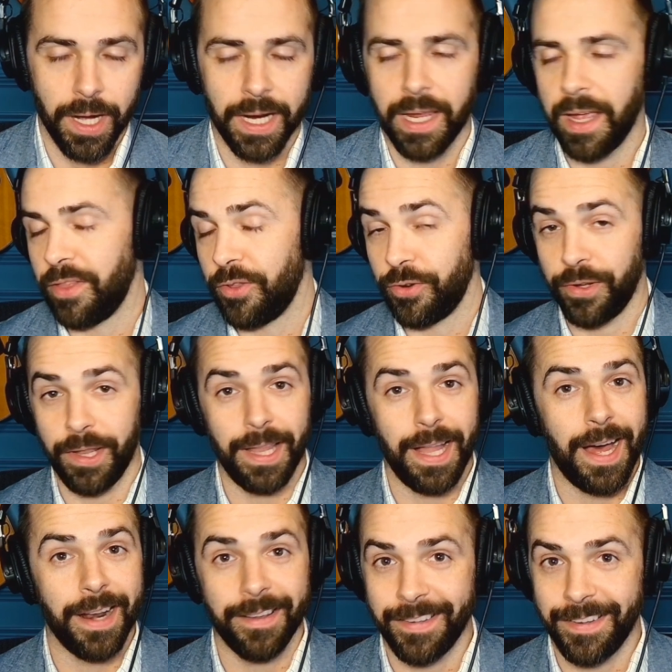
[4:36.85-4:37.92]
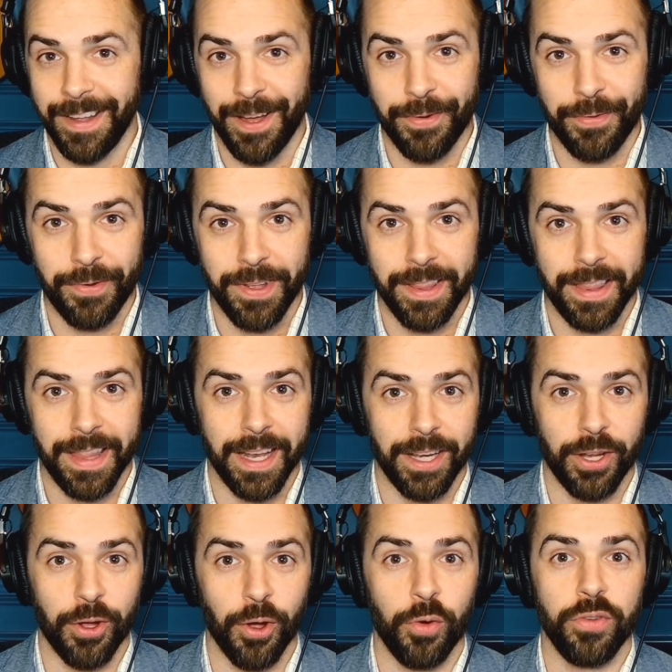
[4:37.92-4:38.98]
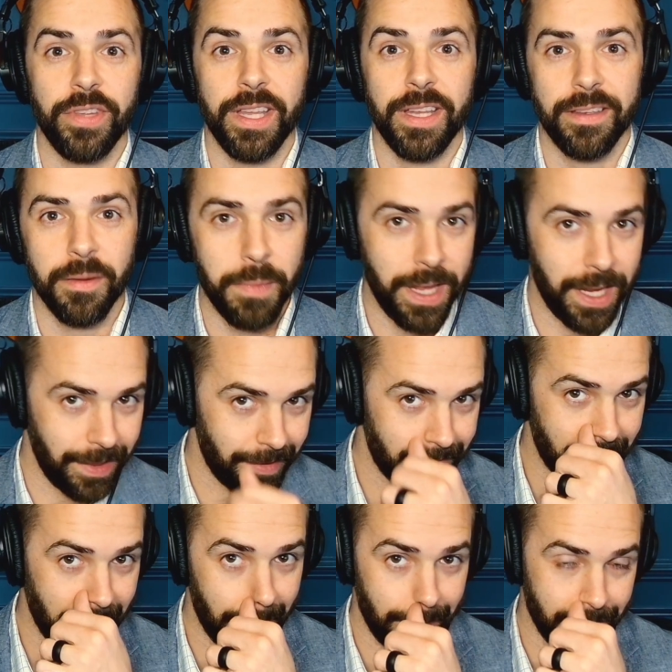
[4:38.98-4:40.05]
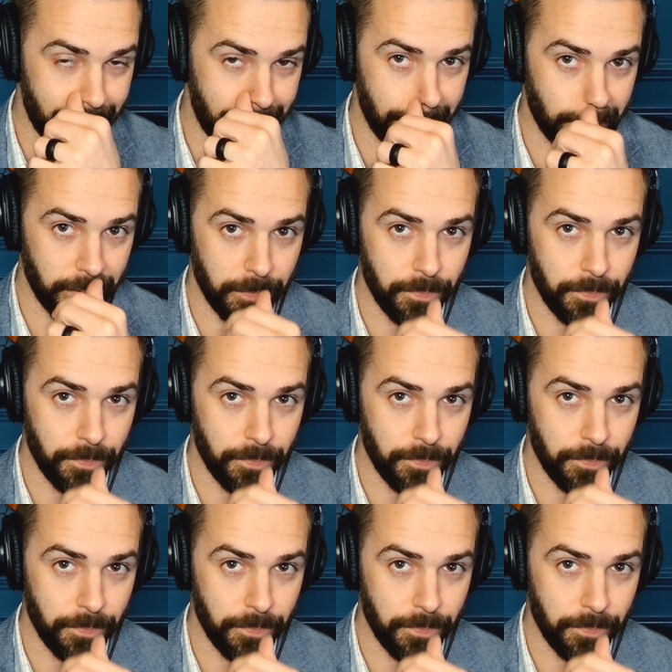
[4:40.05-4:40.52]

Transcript: Again, there's a lot of stuff that goes into making this kind of decision.